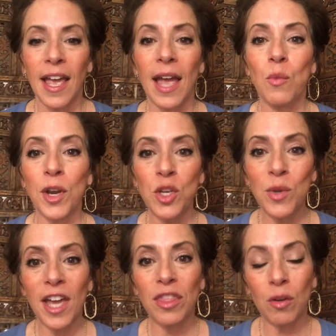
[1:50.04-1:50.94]
And when you
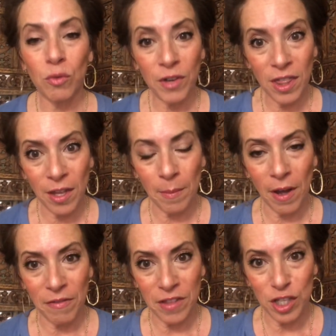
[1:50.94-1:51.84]
get the rhythm
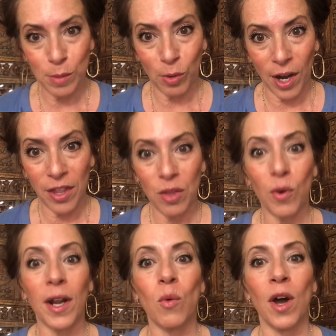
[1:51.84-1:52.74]
of this breath, what
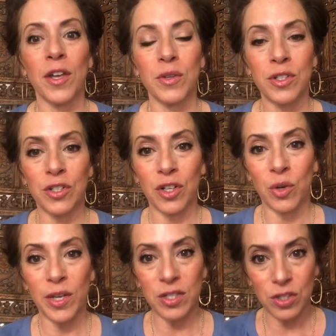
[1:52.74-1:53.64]
I want you to do
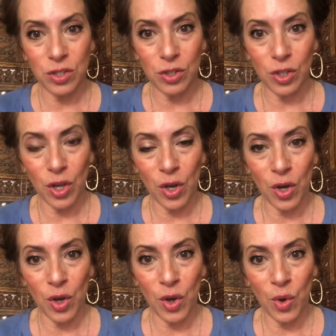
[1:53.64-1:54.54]
is
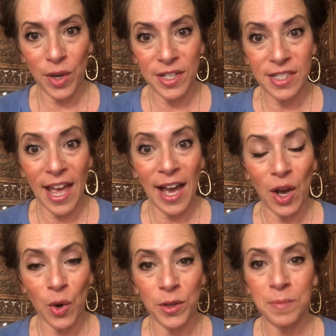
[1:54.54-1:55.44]
slow it
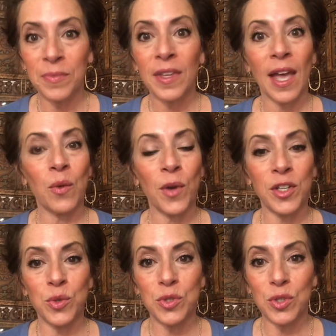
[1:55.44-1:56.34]
down. And when
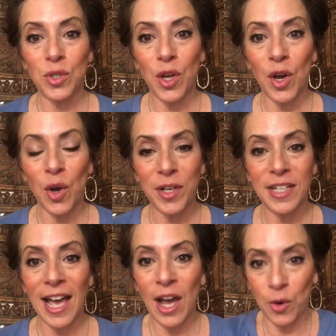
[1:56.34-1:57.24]
you slow it
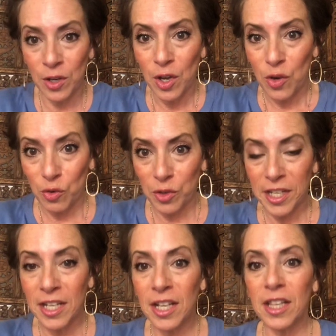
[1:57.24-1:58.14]
down,
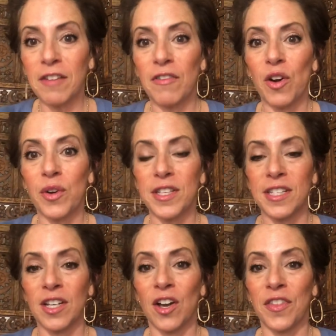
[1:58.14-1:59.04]
really
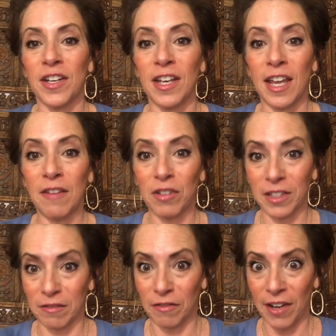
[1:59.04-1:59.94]
focusing on the navel,
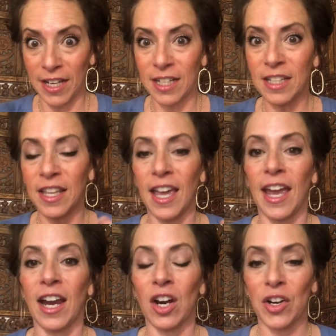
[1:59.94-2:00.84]
inviting the
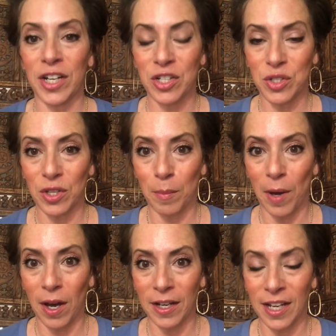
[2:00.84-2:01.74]
air into the
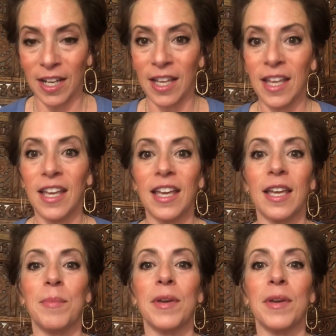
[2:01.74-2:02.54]
body, it